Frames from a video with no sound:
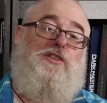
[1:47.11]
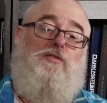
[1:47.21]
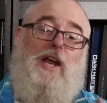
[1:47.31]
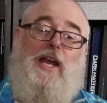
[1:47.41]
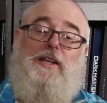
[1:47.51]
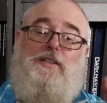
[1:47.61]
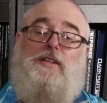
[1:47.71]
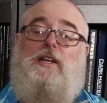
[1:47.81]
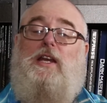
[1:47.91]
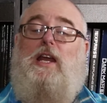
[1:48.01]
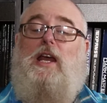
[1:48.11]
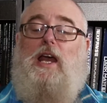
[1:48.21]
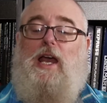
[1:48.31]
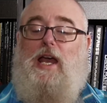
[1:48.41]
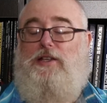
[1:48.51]
and Dragons,
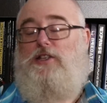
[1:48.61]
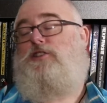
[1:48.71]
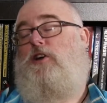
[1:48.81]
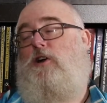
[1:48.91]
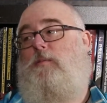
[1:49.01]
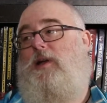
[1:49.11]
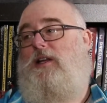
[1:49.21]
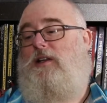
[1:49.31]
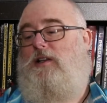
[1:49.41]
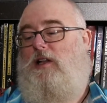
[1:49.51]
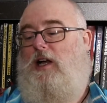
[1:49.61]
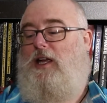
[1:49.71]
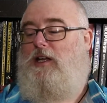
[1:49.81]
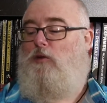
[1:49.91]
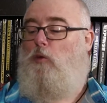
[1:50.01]
and determine like